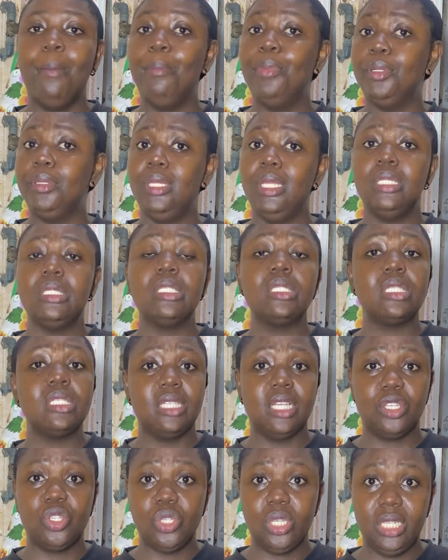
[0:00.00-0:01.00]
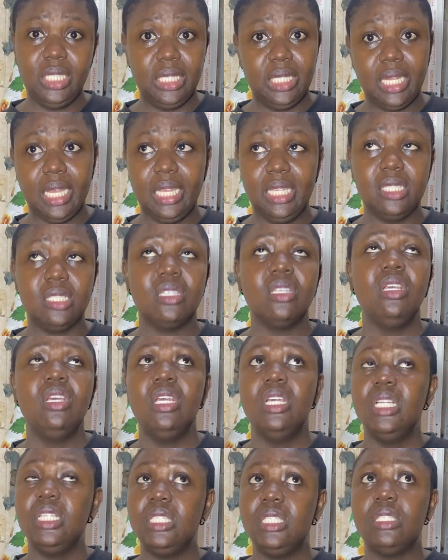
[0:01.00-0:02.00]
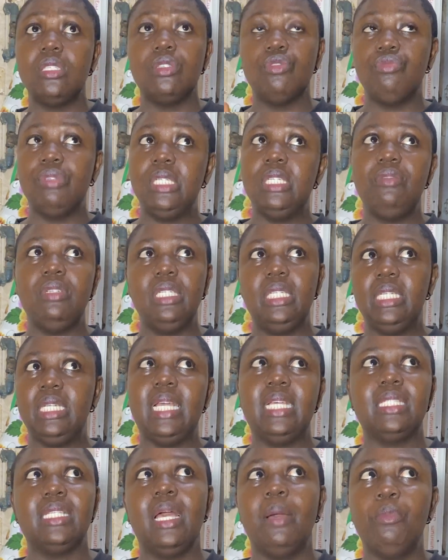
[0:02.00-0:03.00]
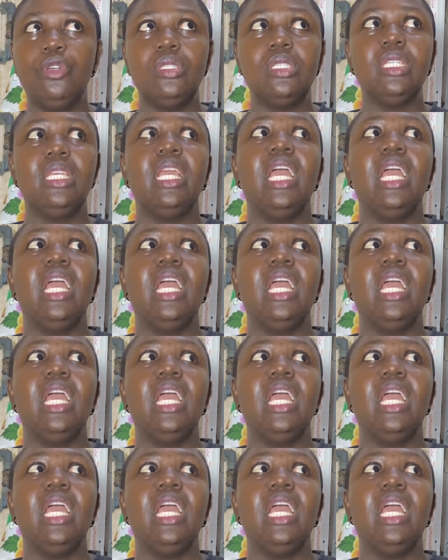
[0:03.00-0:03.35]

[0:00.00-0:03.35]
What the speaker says: But then this is actually nice. This is really nice, I must say.